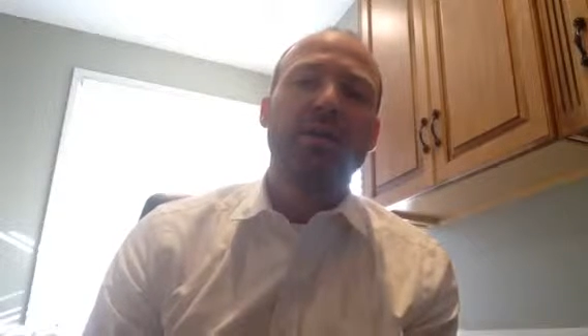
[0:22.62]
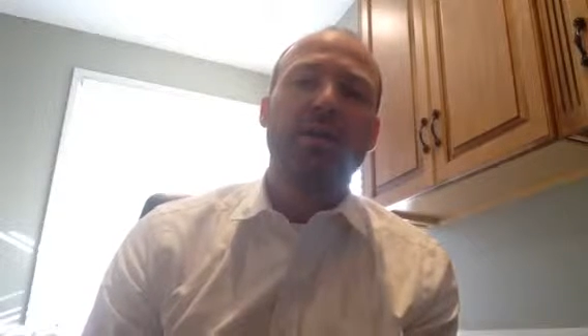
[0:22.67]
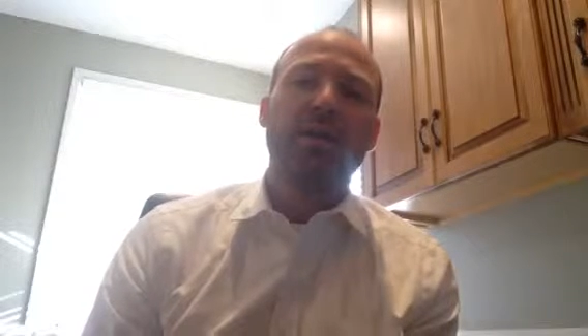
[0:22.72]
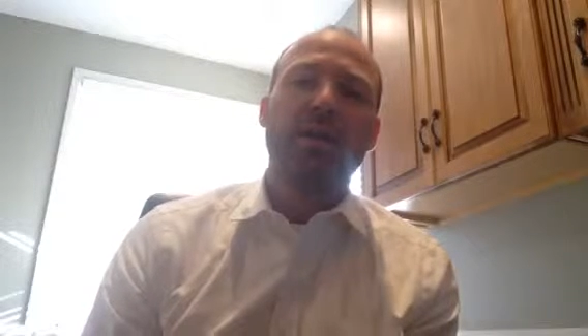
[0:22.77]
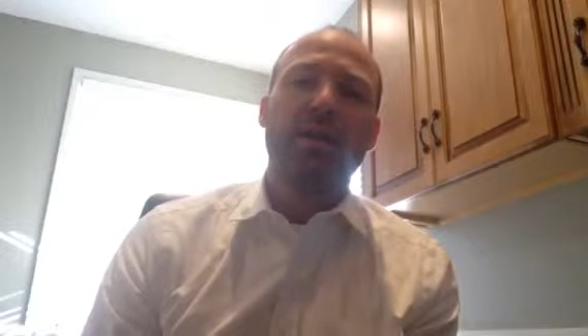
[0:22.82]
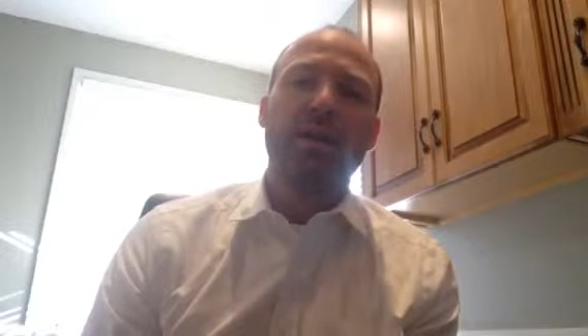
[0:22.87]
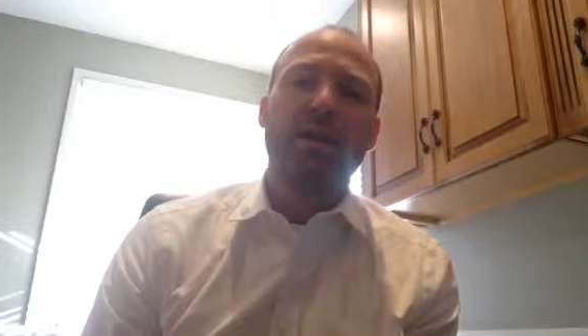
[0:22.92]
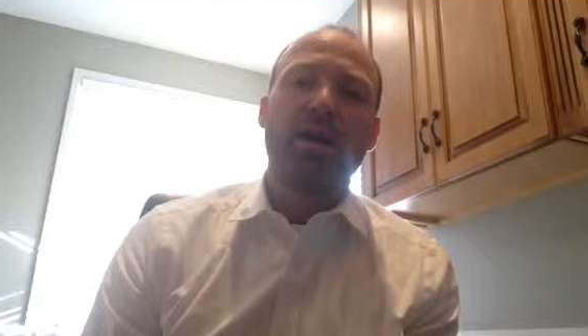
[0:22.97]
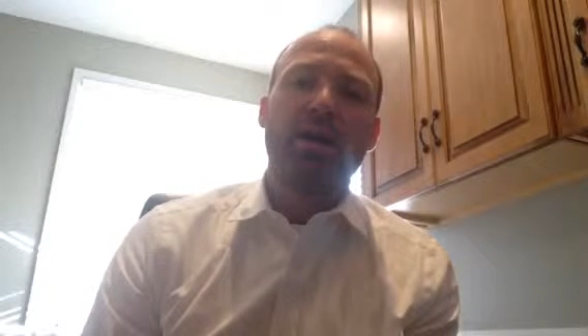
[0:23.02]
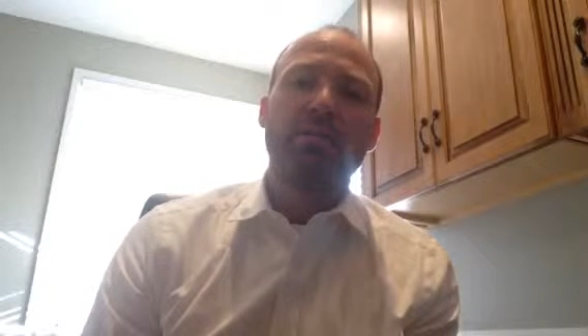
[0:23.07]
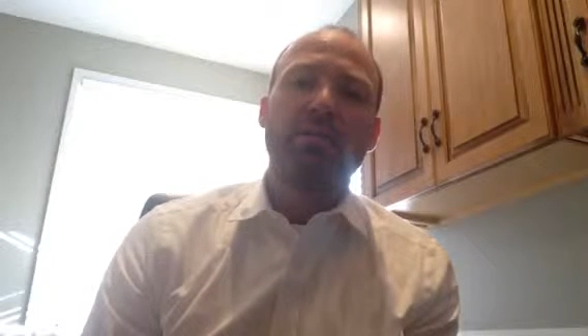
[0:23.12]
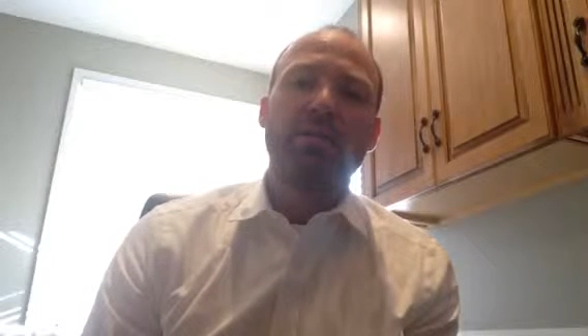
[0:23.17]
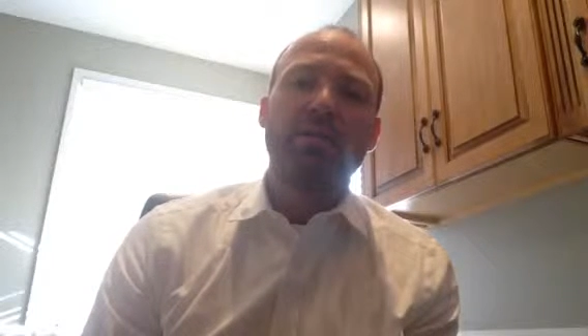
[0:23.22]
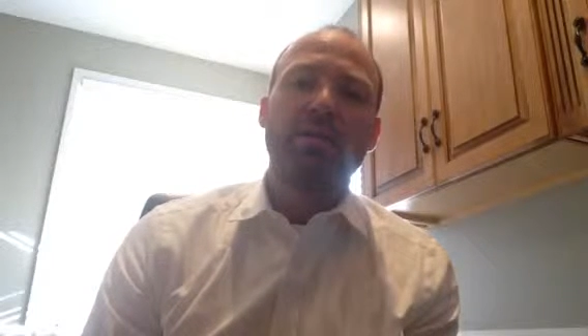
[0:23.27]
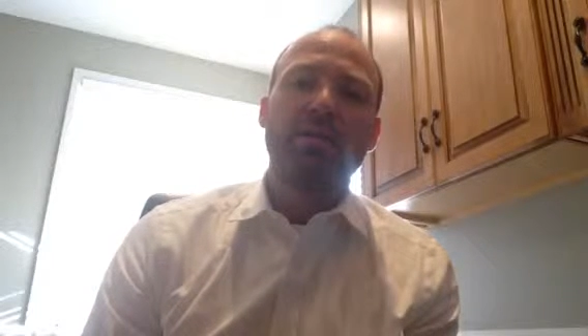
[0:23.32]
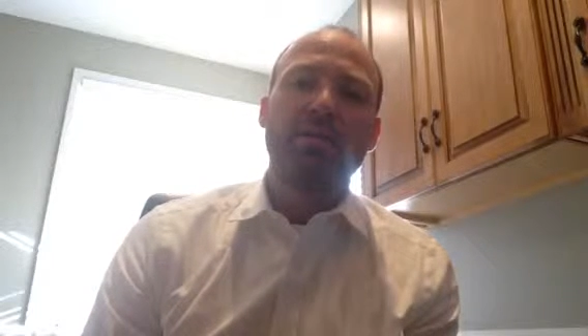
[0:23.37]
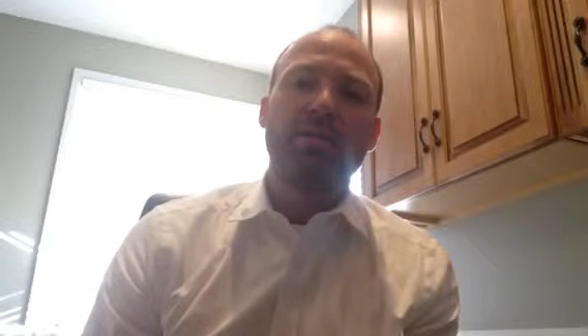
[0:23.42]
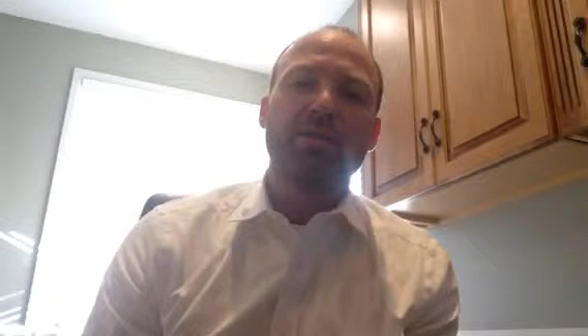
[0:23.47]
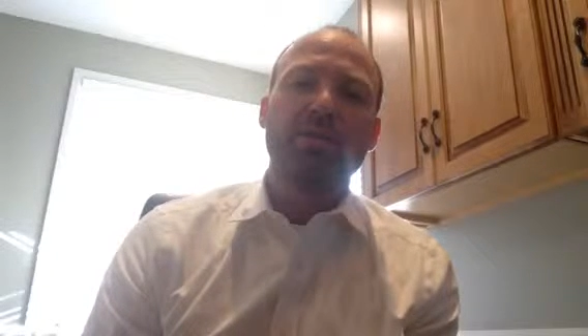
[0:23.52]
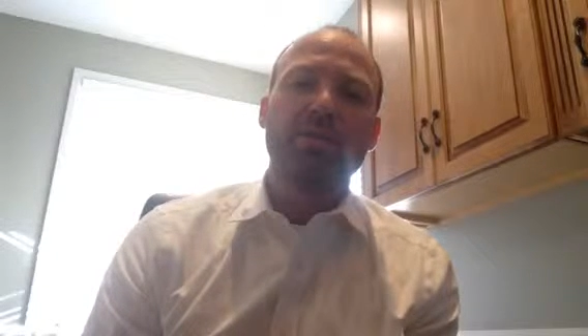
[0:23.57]

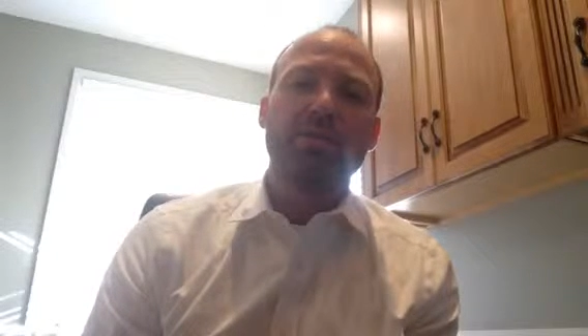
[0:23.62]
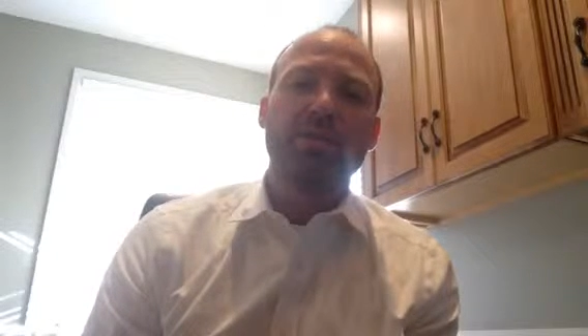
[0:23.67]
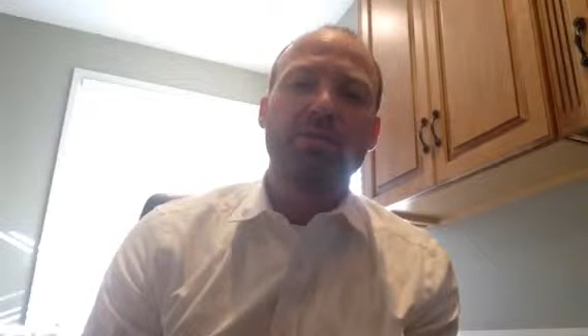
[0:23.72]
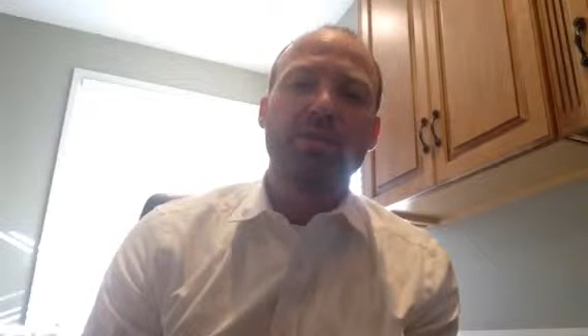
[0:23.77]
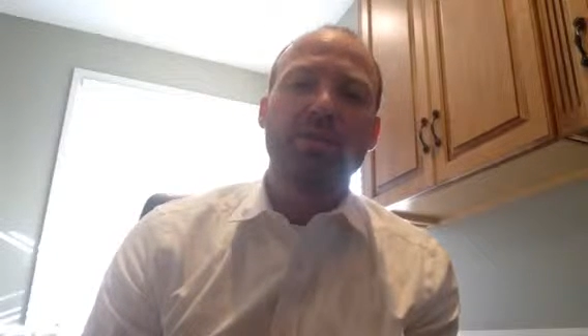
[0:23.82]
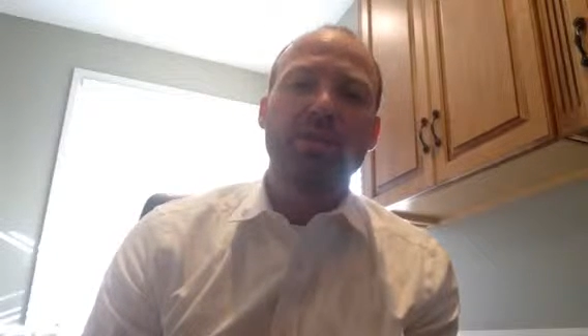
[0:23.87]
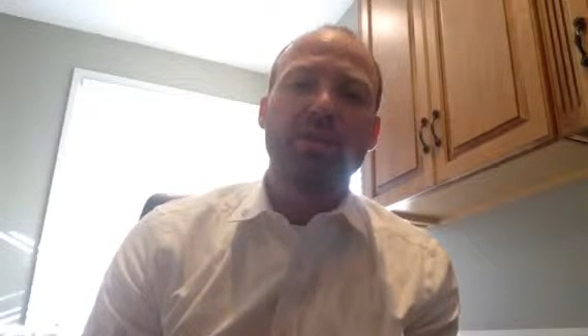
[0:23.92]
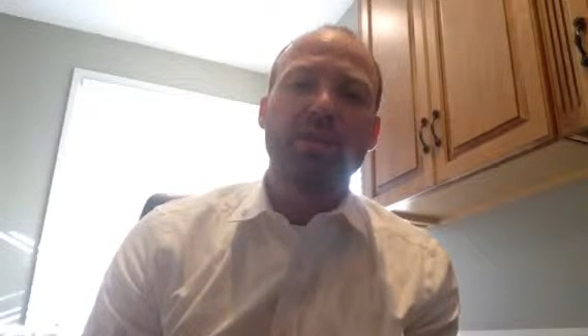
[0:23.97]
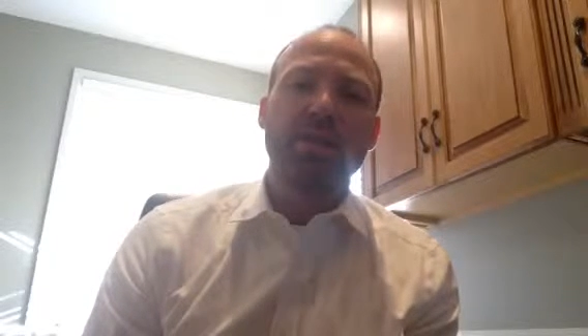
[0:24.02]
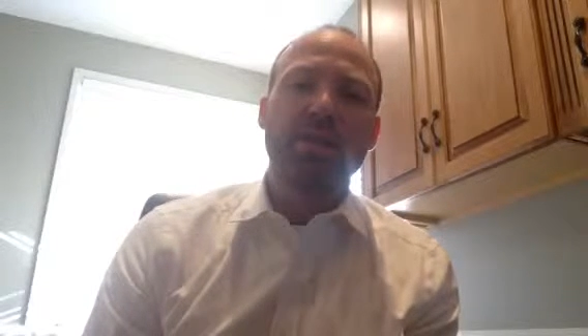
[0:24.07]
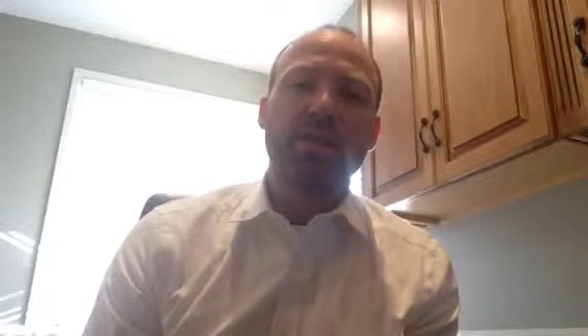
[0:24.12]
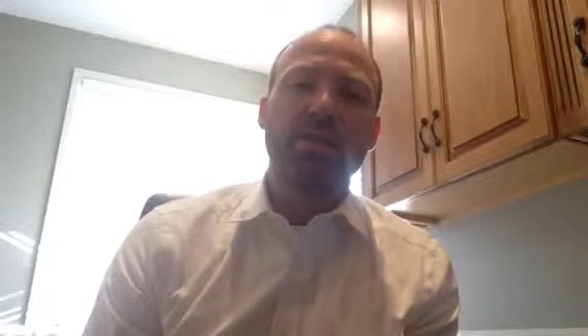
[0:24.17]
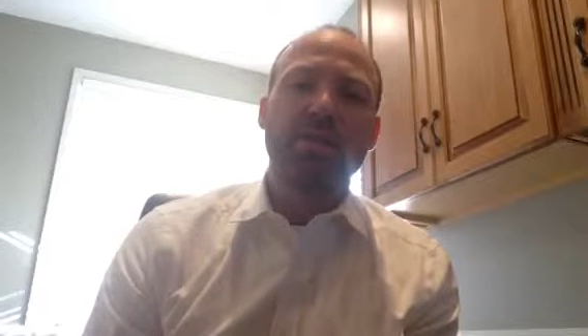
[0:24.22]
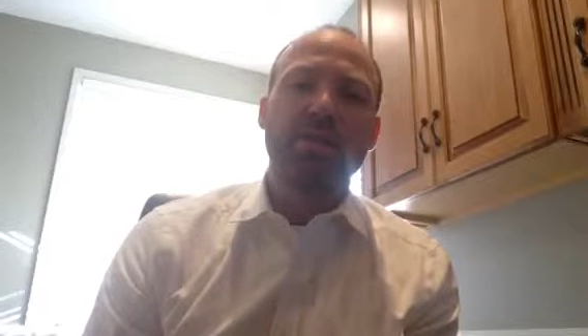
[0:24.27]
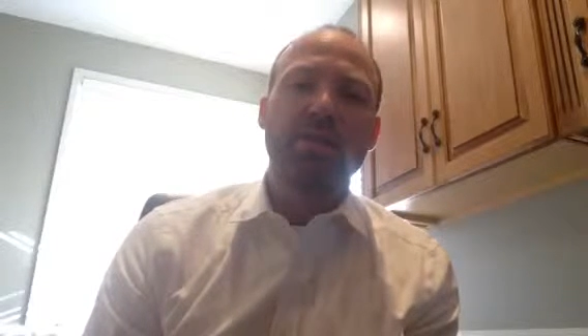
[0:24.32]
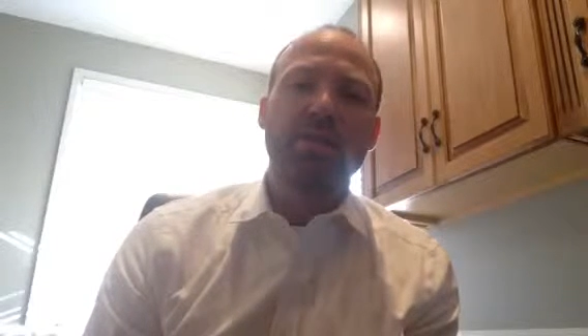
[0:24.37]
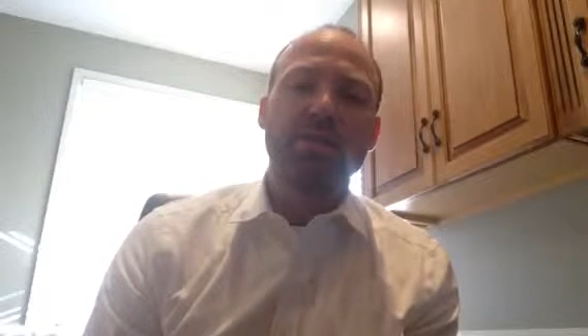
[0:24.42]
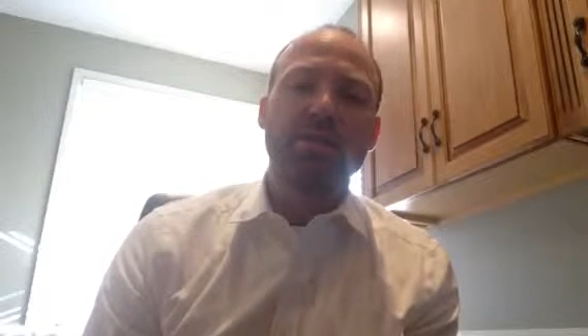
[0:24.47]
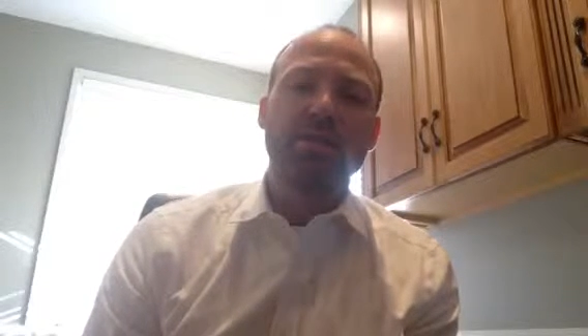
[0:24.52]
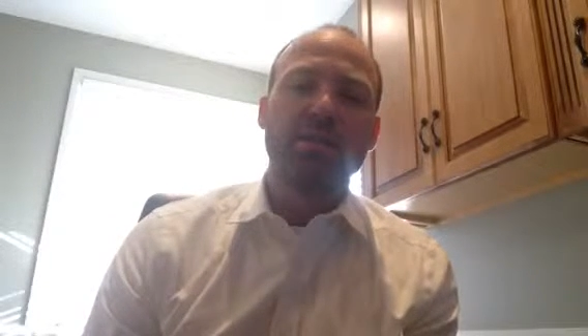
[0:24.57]
Obviously, first offense
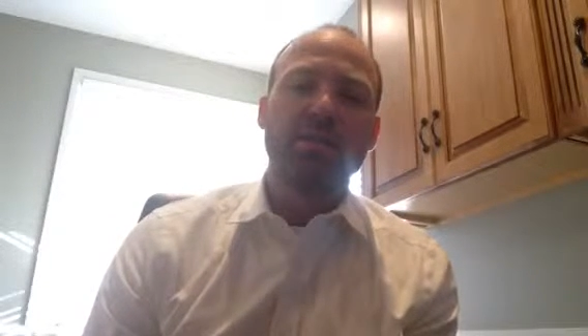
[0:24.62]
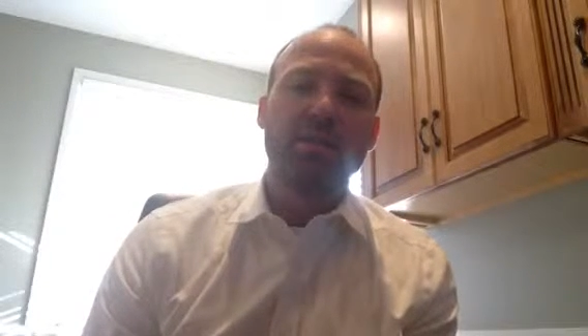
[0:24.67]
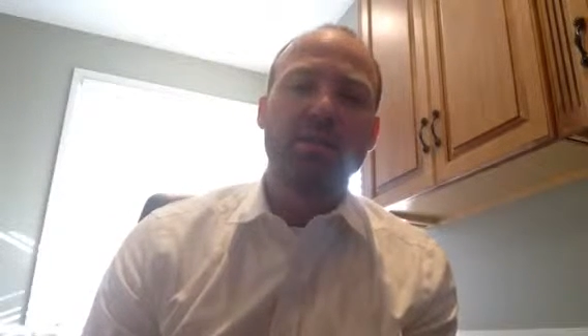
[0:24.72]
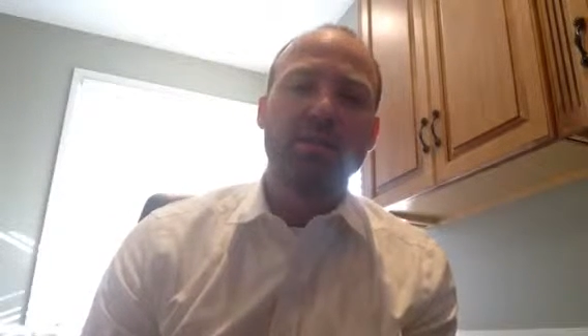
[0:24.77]
cases,